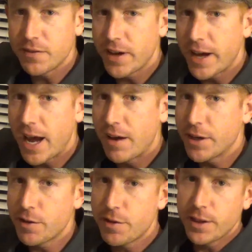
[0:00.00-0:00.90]
that
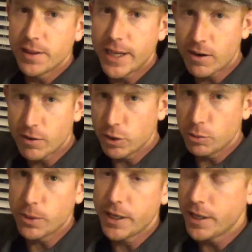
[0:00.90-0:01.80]
having a thin layer of
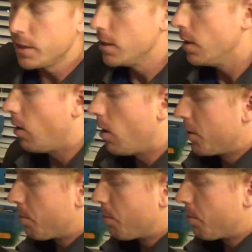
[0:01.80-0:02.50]
lubricant on the